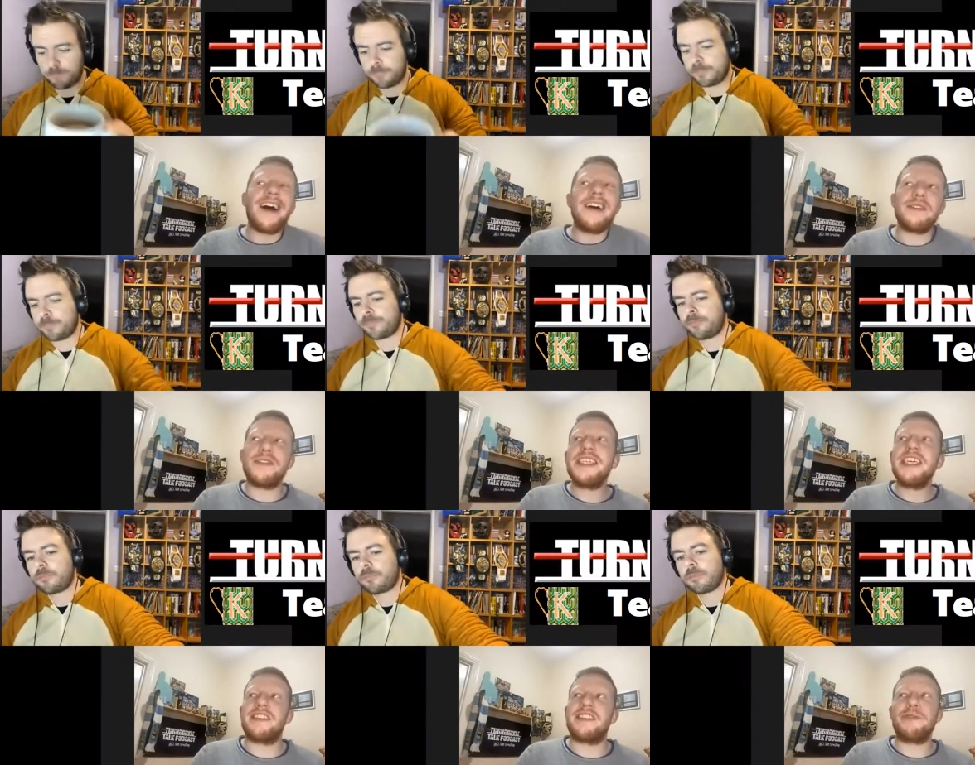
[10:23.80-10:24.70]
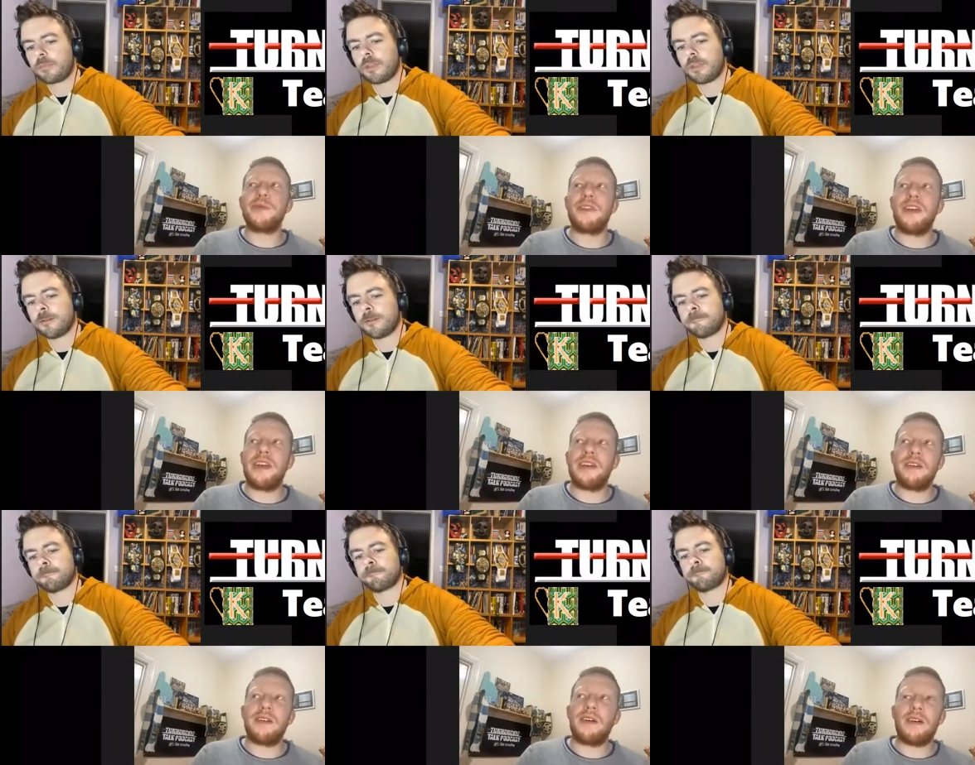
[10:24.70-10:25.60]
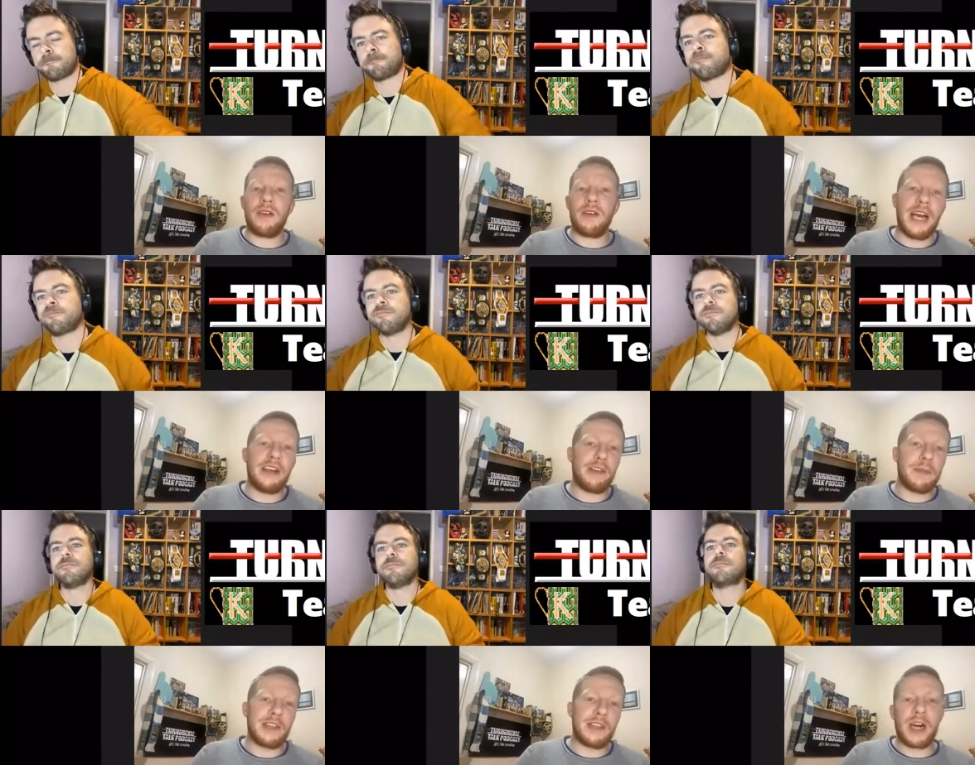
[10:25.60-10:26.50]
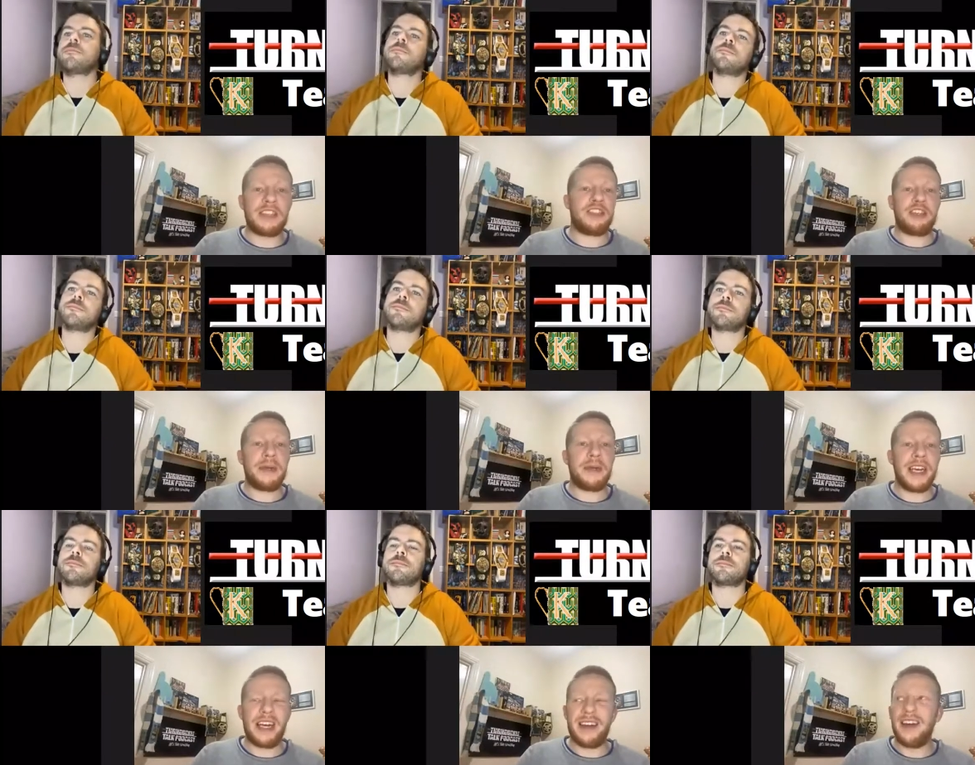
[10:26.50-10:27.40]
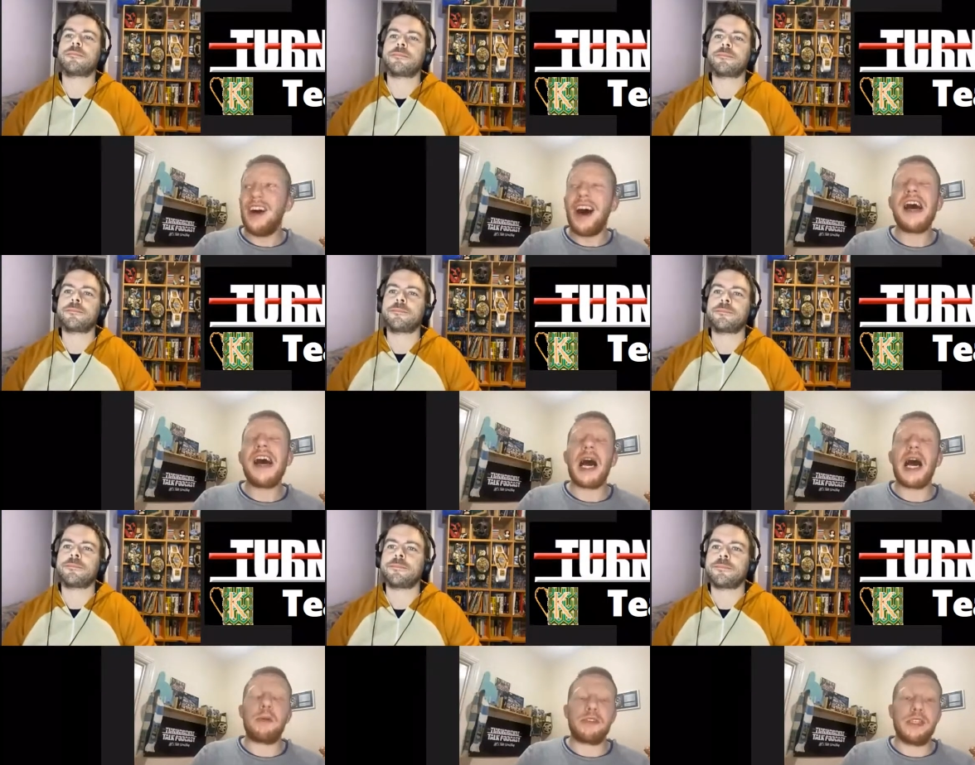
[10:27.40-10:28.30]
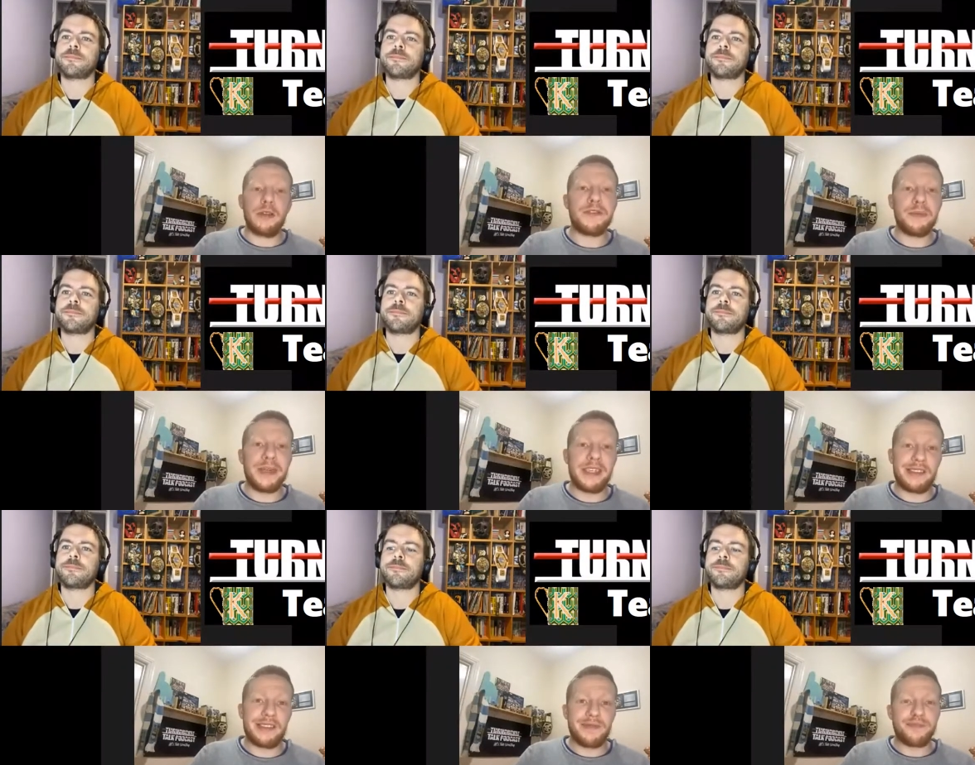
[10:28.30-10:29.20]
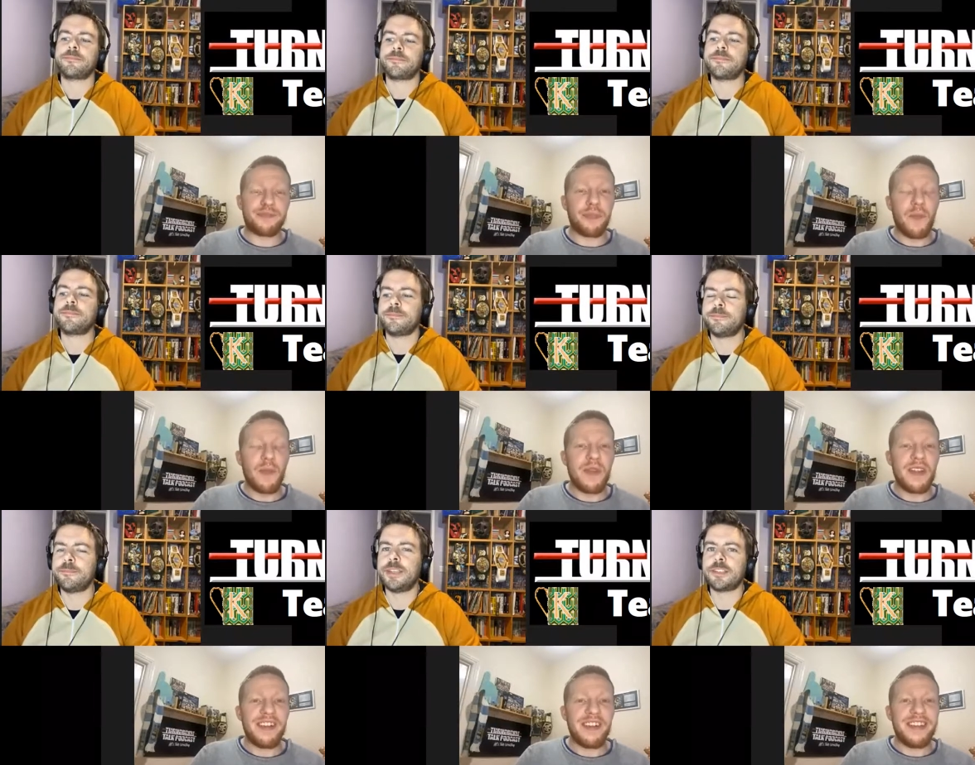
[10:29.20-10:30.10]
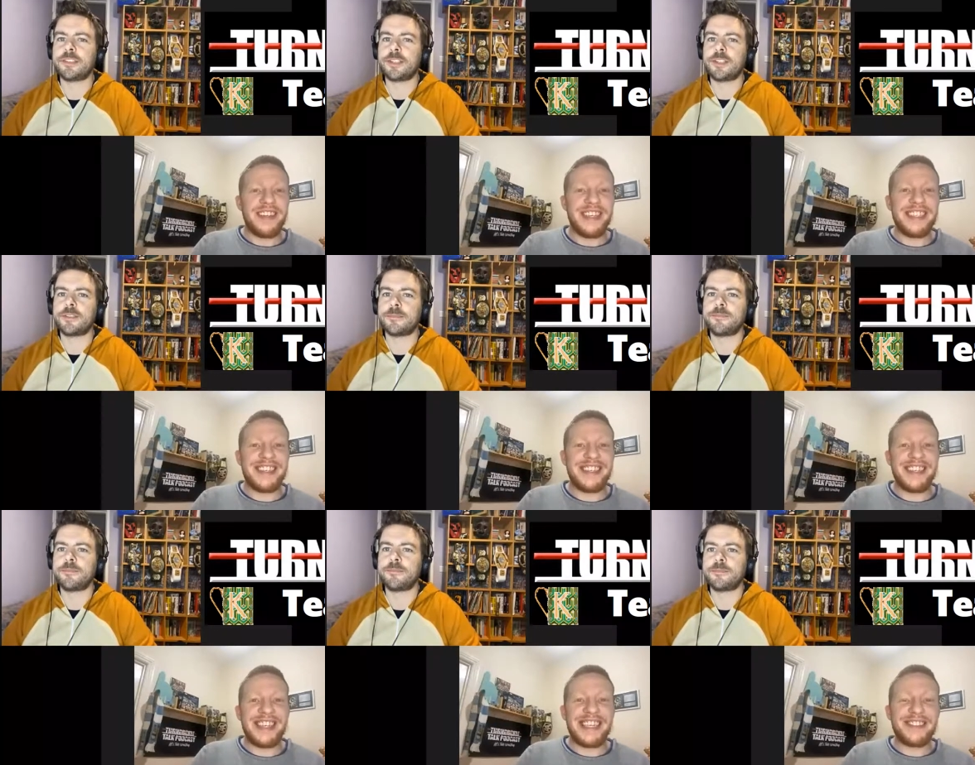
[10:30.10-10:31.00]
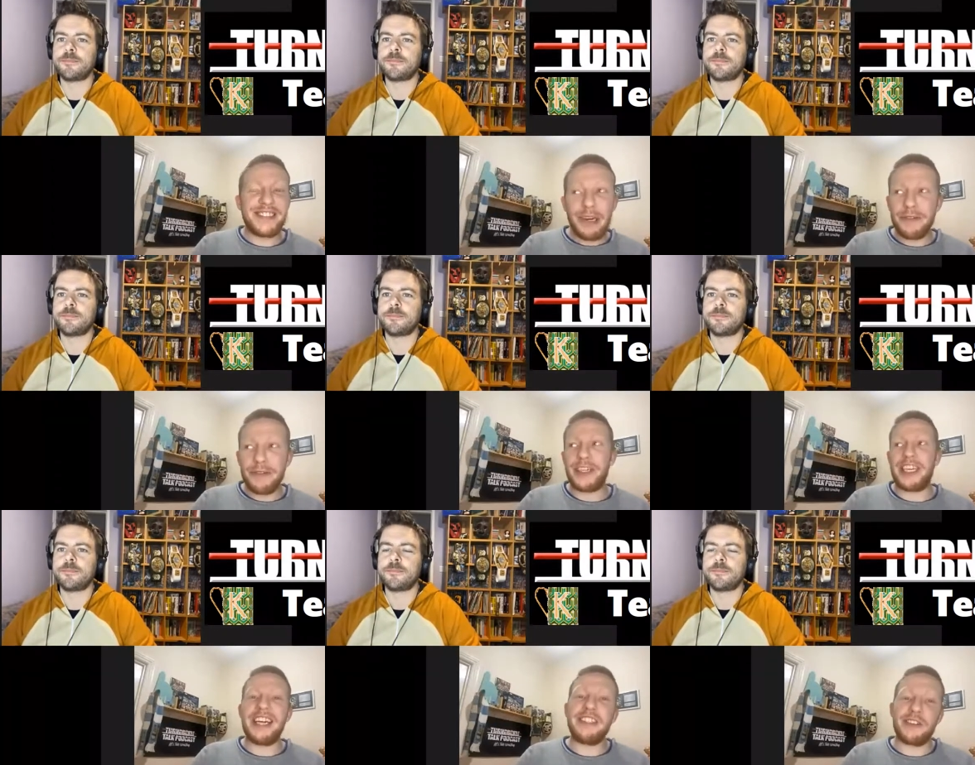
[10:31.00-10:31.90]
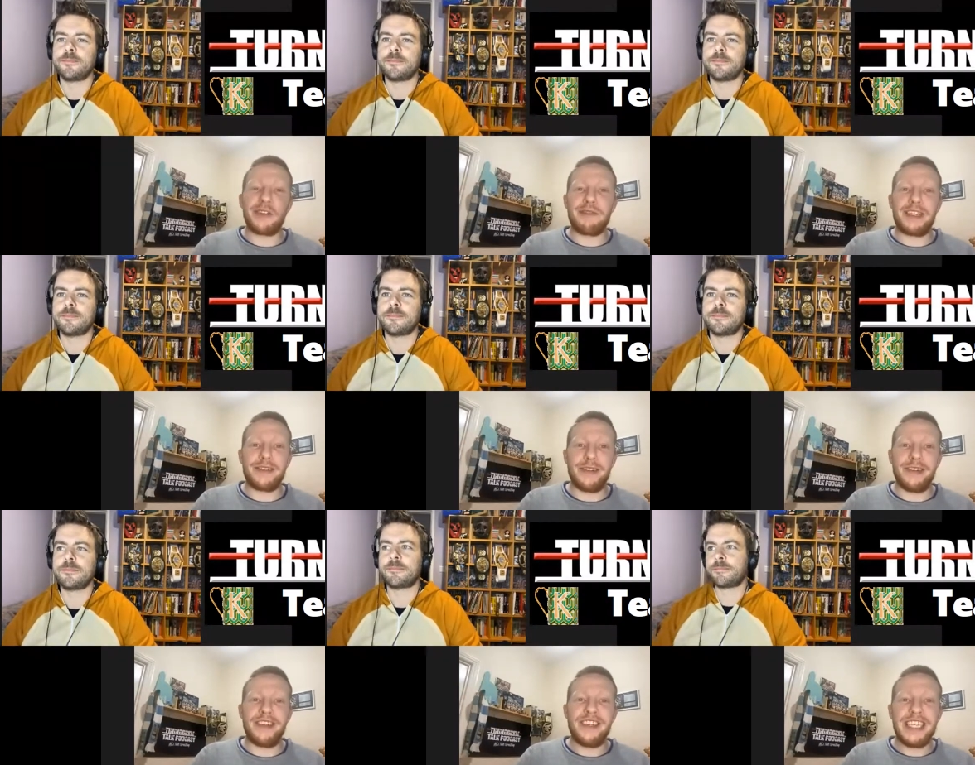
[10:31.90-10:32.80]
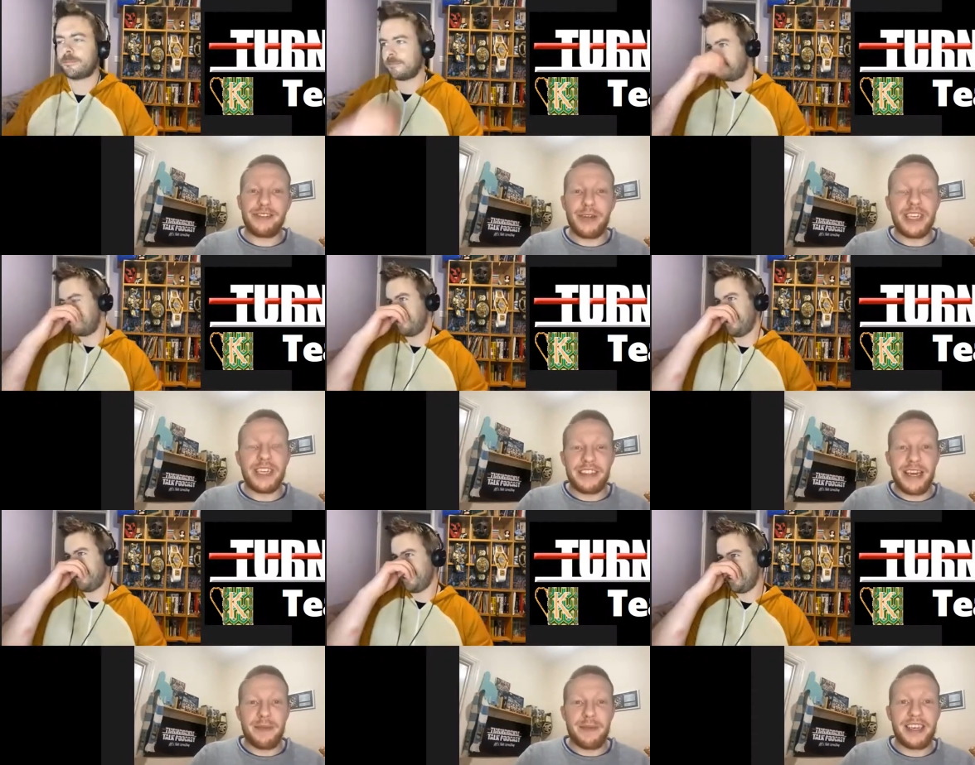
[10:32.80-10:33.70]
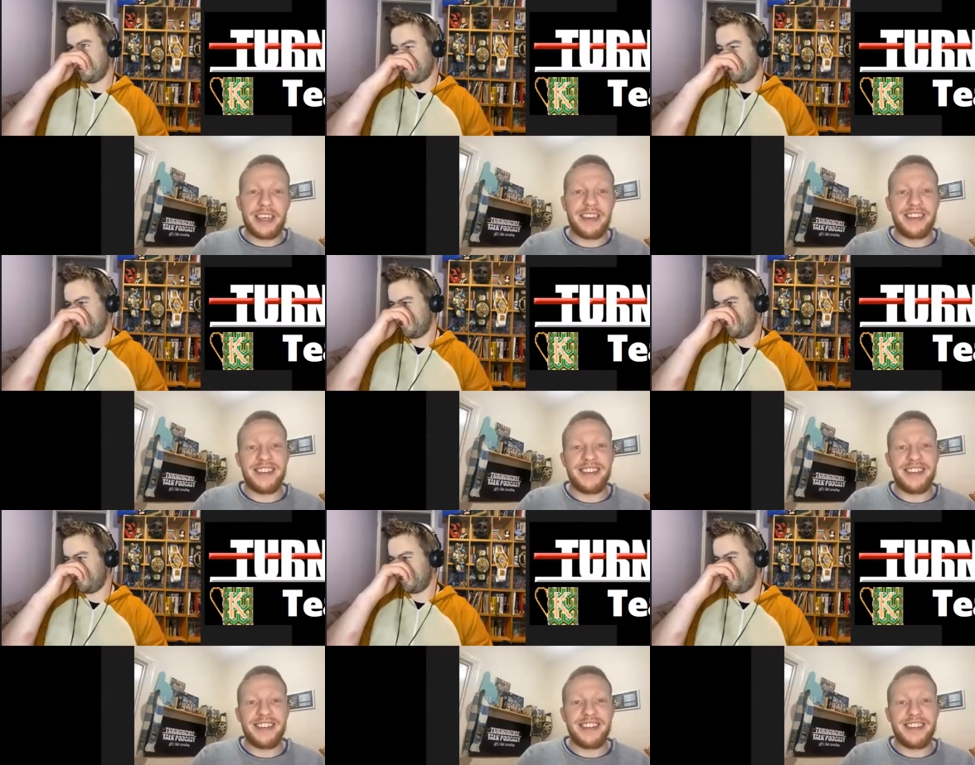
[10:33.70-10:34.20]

Speaker 1: Uh, the thing is, everyone's like, oh, I hate The Miz. Why are you champion again? I absolutely love The Miz.
Speaker 2: Miz is good.
Speaker 1: He's so funny and he's a good wrestler. He's good at his gimmick.